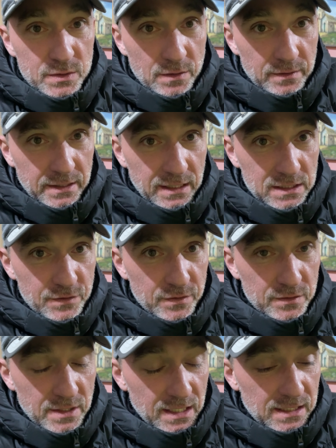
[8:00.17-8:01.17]
over the next
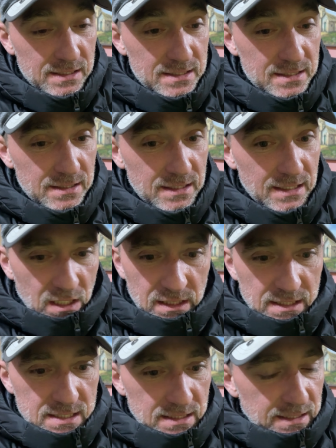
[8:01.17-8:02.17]
few days.
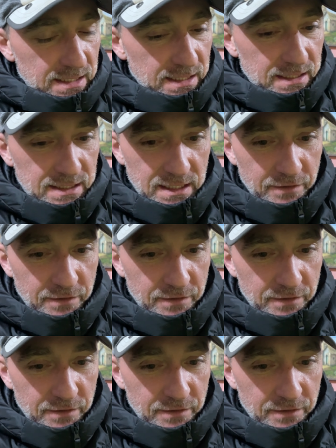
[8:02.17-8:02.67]
Honestly,